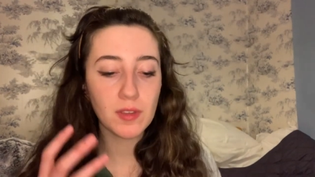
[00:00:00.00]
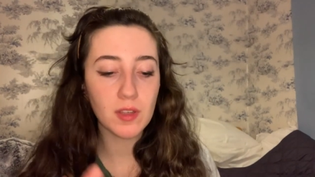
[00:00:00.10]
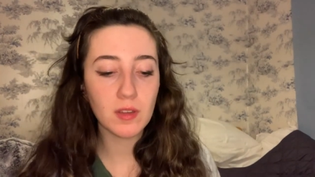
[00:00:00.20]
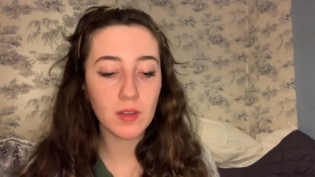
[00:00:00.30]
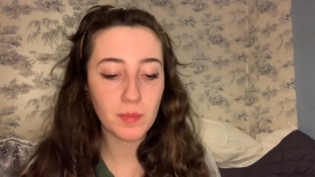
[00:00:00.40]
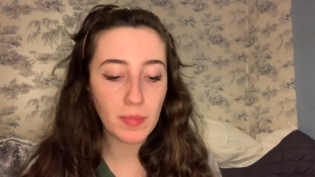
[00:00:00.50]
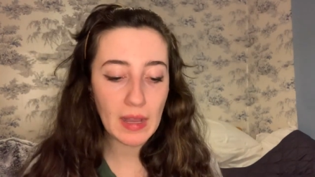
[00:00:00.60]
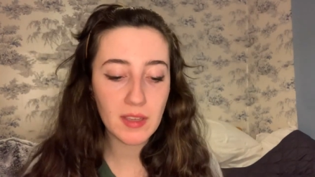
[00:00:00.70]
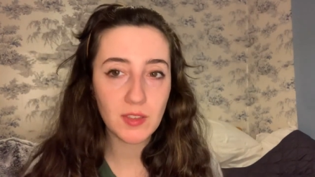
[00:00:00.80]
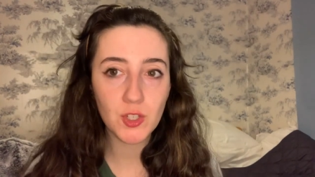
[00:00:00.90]
The
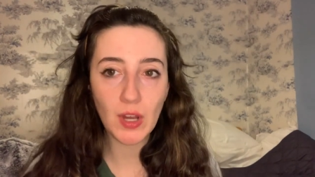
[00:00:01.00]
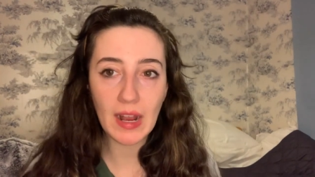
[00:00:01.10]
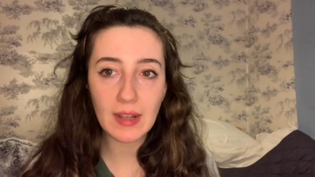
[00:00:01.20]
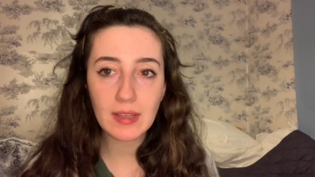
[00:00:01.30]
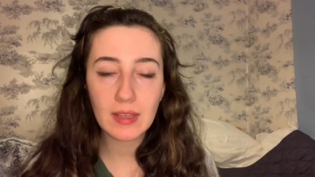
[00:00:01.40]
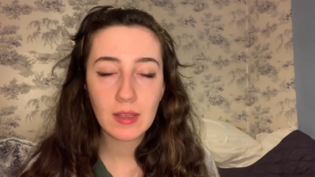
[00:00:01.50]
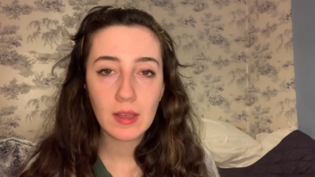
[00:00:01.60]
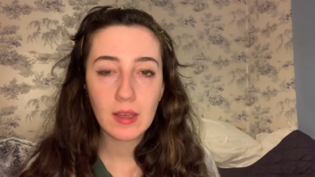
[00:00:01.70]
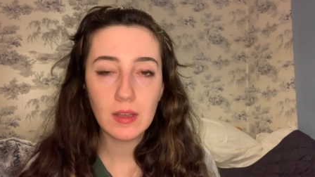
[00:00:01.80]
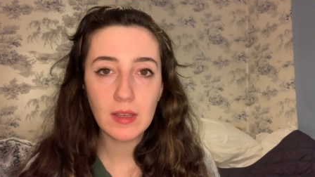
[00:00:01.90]
backing track
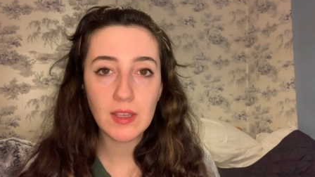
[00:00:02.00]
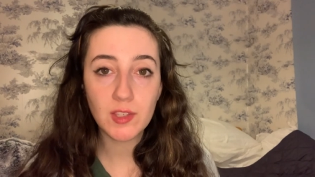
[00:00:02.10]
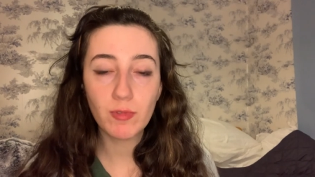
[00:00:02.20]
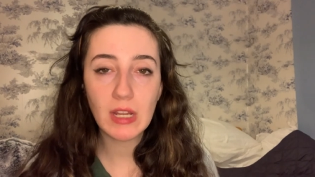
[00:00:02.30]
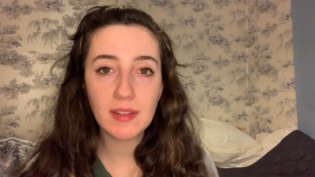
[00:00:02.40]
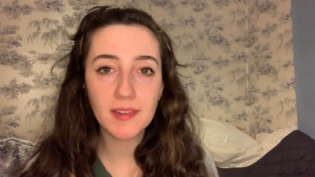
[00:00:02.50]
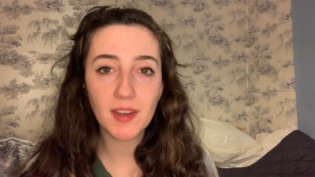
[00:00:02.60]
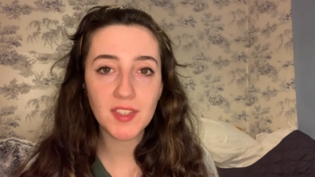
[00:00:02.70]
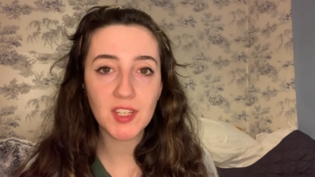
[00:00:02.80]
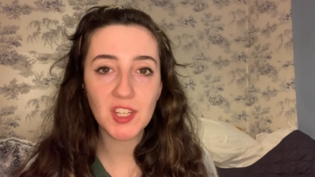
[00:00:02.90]
is really
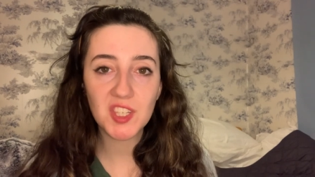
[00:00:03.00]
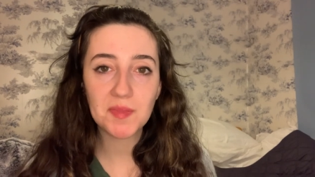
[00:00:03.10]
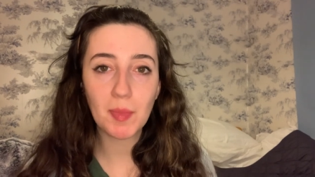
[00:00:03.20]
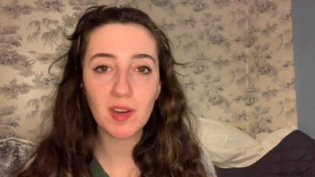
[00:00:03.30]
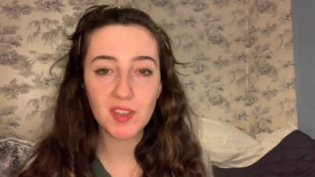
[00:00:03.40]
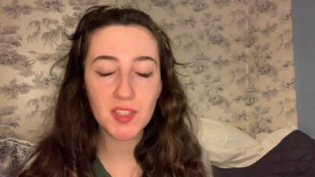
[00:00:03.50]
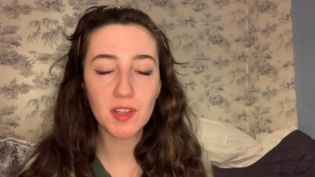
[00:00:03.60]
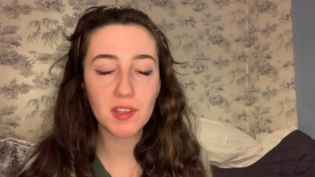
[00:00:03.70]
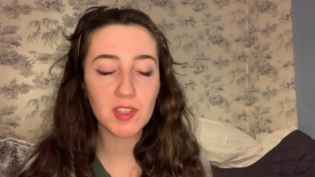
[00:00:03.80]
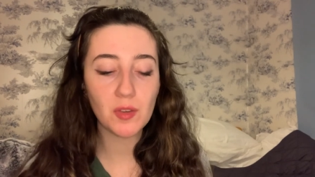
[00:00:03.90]
nice in its sparseness.